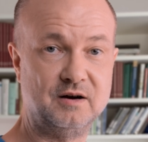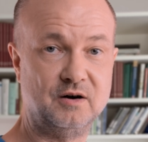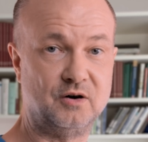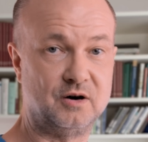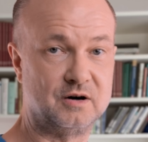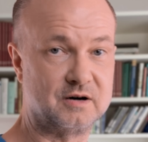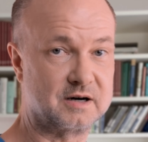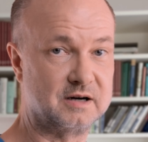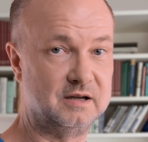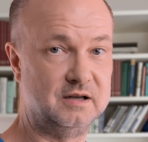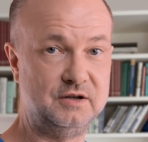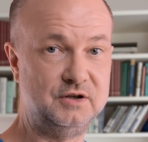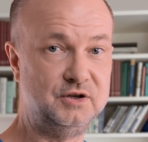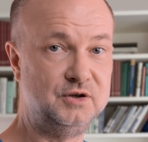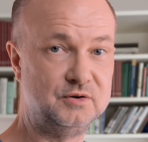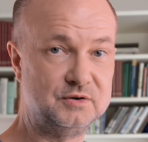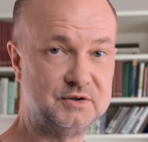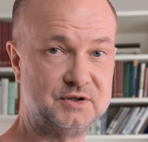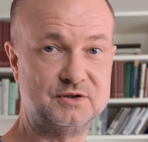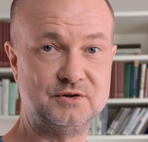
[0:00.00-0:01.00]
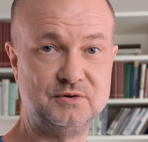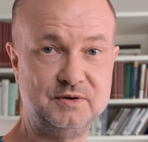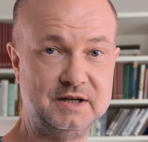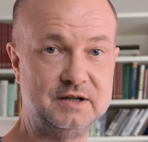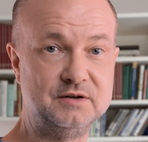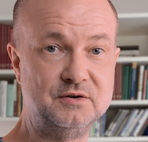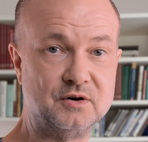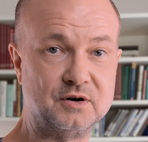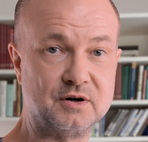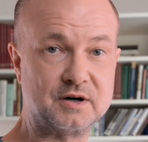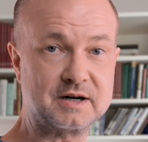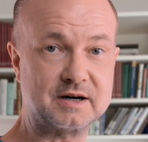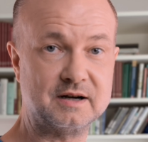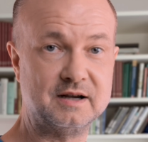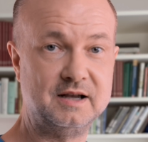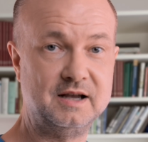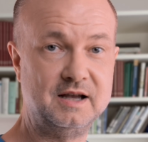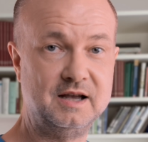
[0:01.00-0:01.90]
or used to ignore,